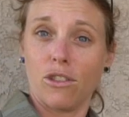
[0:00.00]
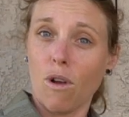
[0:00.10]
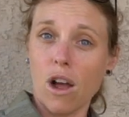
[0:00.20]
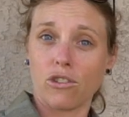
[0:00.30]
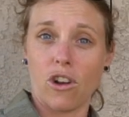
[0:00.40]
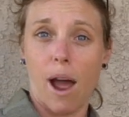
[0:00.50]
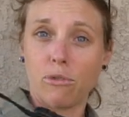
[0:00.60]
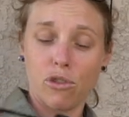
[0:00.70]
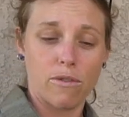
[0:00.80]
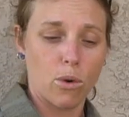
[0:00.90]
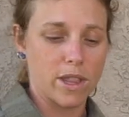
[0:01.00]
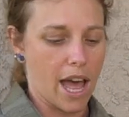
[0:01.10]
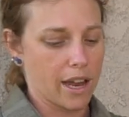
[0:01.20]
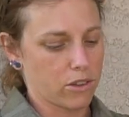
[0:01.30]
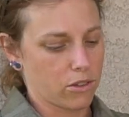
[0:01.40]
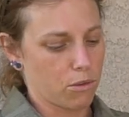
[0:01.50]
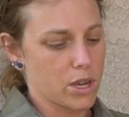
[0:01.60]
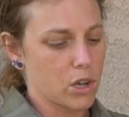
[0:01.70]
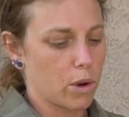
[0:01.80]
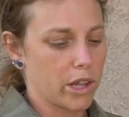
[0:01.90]
the ROK strap to avoid that because the
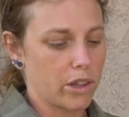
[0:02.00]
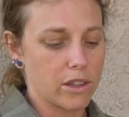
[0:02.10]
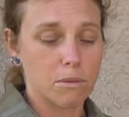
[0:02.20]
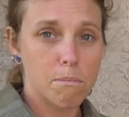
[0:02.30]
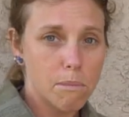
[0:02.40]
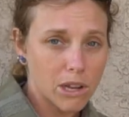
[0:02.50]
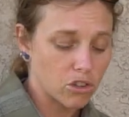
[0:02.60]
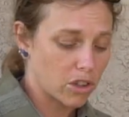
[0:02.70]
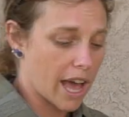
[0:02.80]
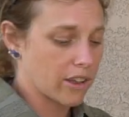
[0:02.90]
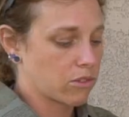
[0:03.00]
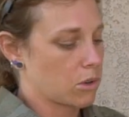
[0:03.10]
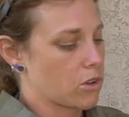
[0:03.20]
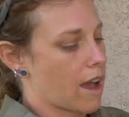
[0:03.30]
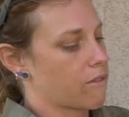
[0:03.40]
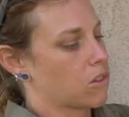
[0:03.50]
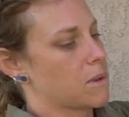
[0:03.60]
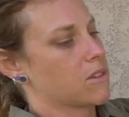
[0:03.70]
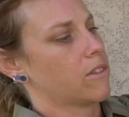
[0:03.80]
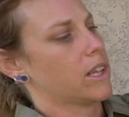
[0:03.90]
recoil is much less when you have this
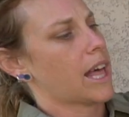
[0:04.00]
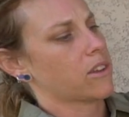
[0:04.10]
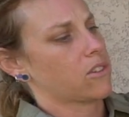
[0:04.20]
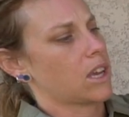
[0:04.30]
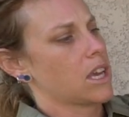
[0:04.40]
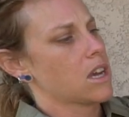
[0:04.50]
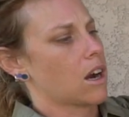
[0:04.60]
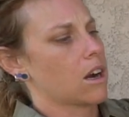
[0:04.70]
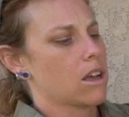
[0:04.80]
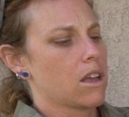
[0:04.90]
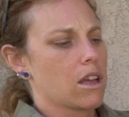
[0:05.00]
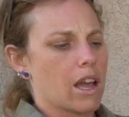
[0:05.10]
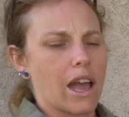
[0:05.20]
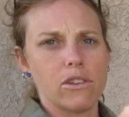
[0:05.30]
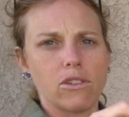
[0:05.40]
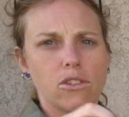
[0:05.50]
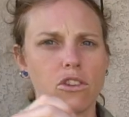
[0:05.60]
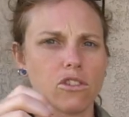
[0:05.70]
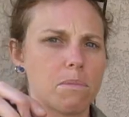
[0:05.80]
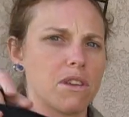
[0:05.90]
piece of elastic here. And this is
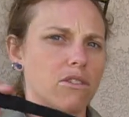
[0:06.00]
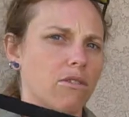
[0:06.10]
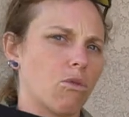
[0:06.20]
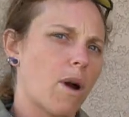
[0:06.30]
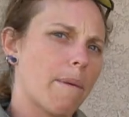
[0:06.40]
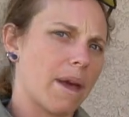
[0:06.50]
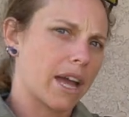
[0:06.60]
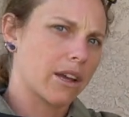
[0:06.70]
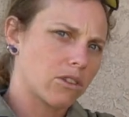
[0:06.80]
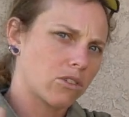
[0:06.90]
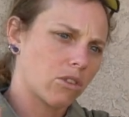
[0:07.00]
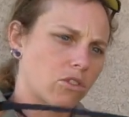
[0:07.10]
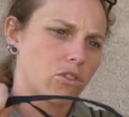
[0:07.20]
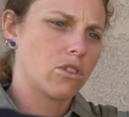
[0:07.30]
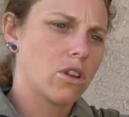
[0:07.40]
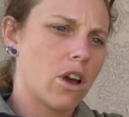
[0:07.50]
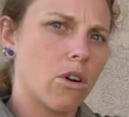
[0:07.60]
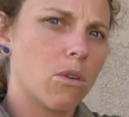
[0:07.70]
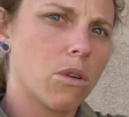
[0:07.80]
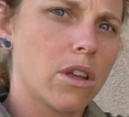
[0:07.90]
just a piece of webbing. So there's
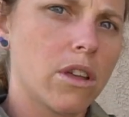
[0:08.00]
no